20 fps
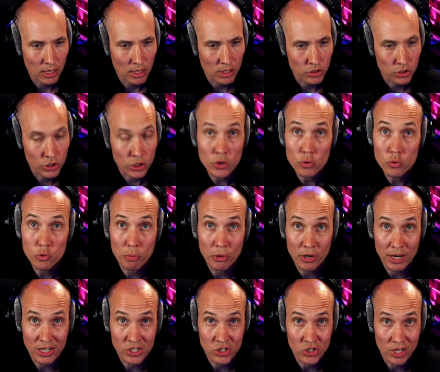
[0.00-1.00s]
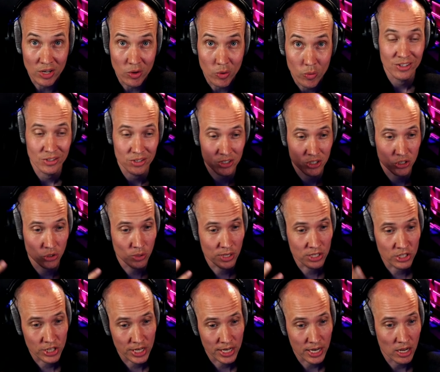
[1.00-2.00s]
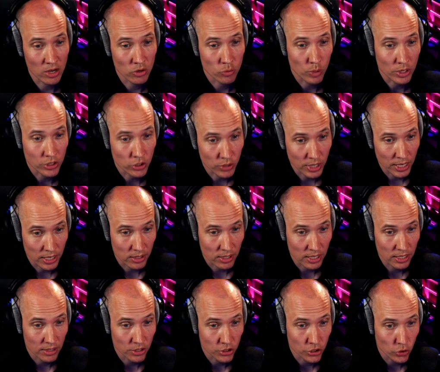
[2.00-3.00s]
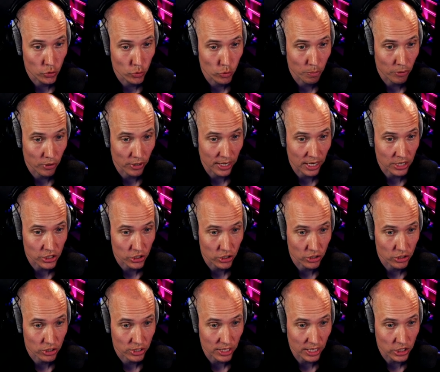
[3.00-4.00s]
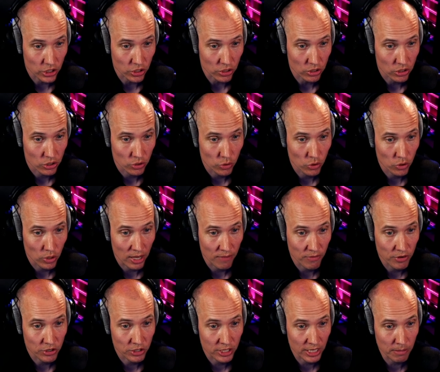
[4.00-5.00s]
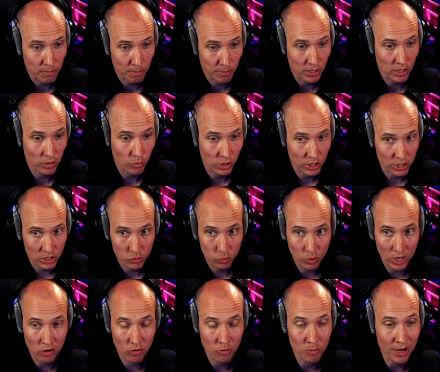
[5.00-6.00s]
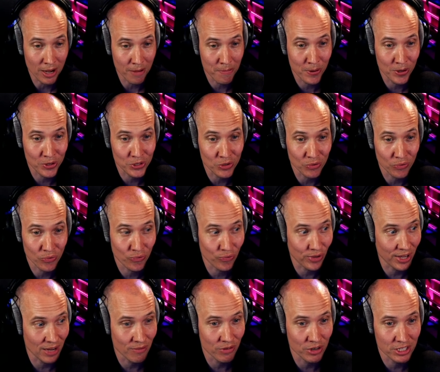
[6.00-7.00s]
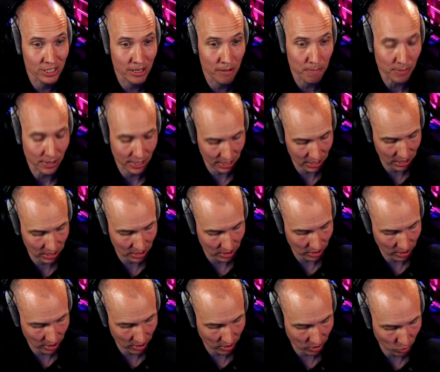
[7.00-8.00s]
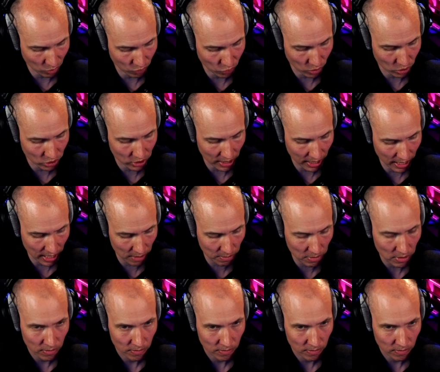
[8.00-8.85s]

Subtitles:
tune percussion now. So let's check out what you get in the tune percussion section. So you have a timpani, which is one of my personal favorite timpanis of all time.